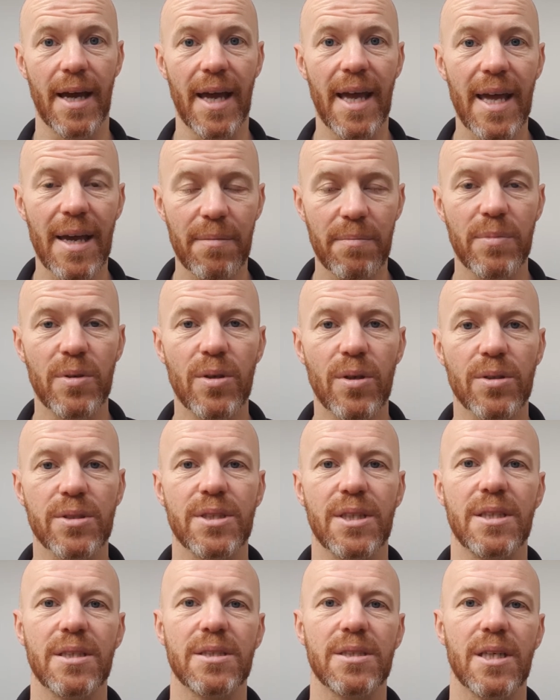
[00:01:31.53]

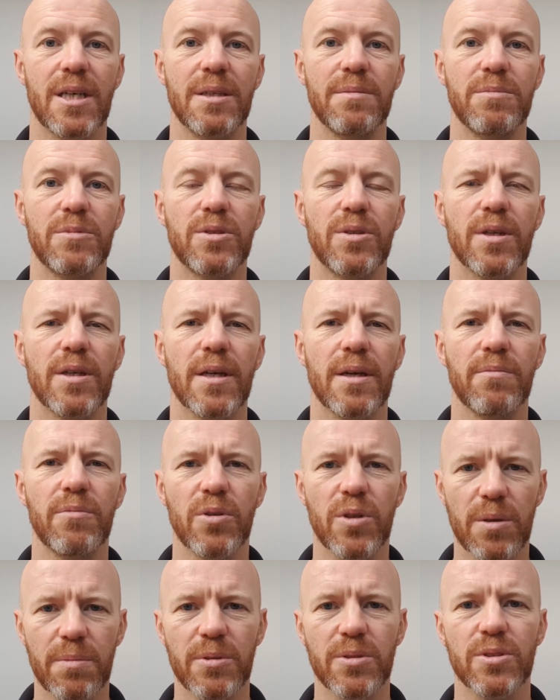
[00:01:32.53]
hypnotic type drug, and we'll
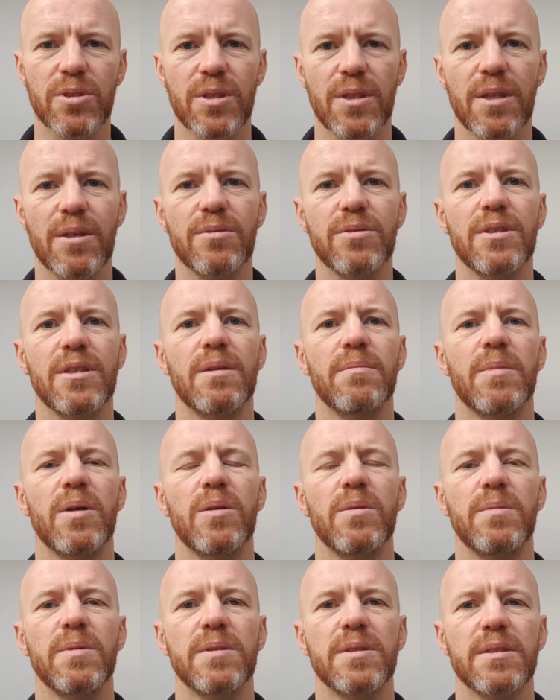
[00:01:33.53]
come on to those in a
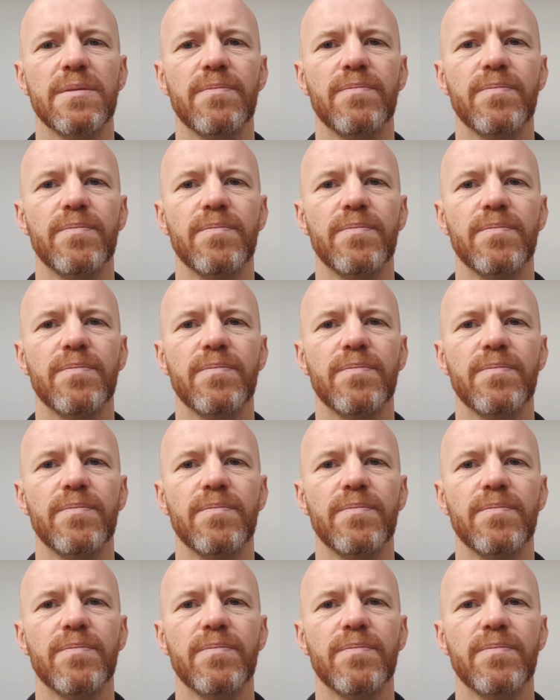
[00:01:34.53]
moment.